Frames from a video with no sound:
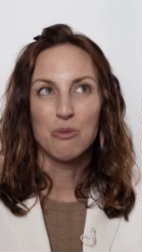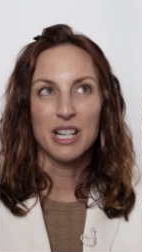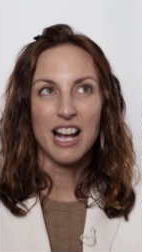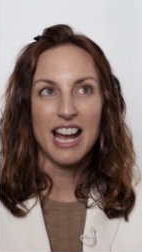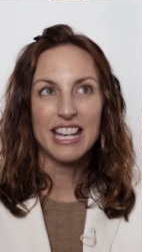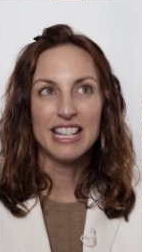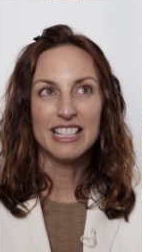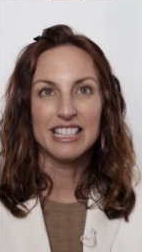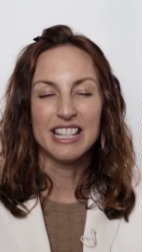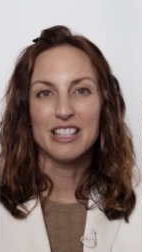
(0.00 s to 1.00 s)
what I
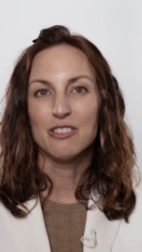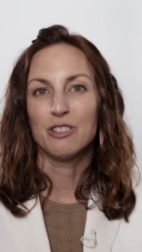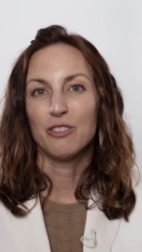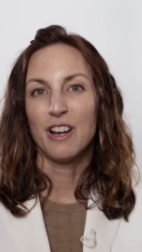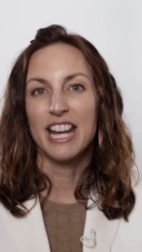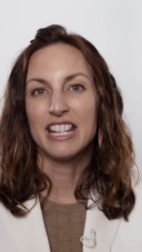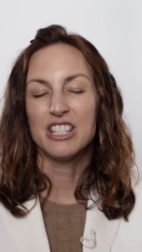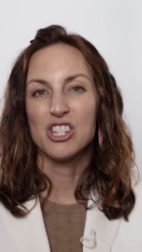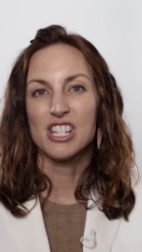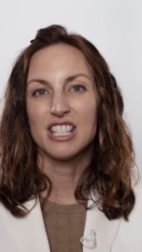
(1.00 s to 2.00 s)
can give, if I
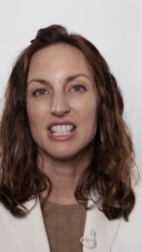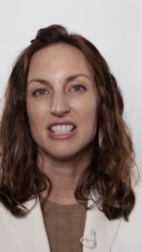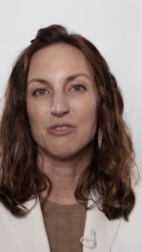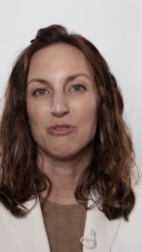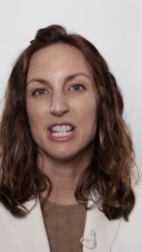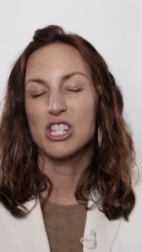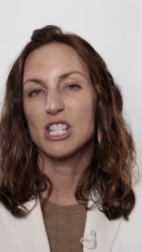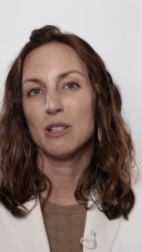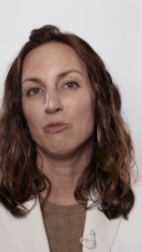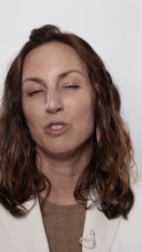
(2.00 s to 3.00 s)
can just reach
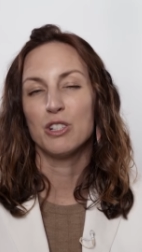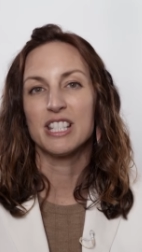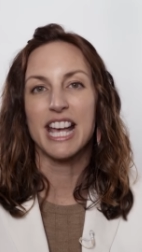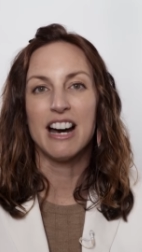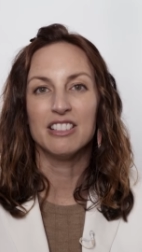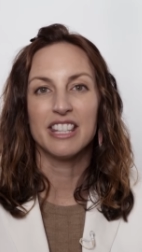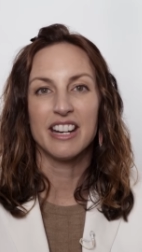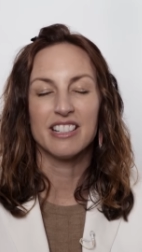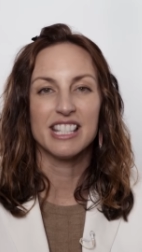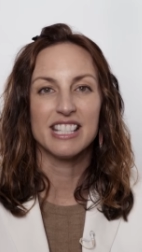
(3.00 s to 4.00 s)
some folks out
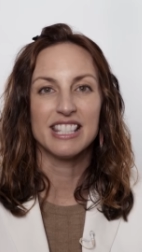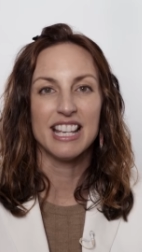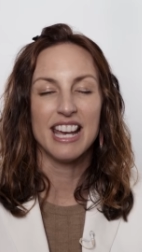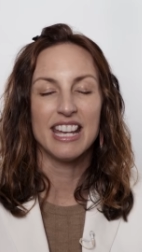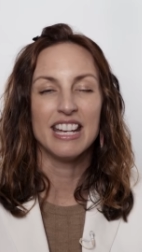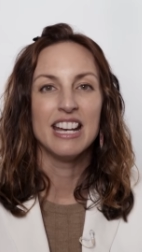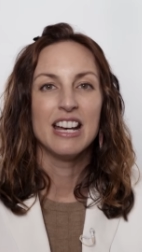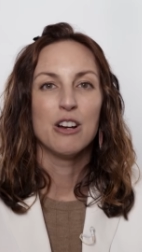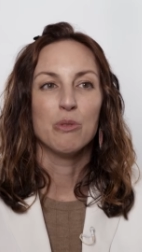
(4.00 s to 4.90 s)
there to say,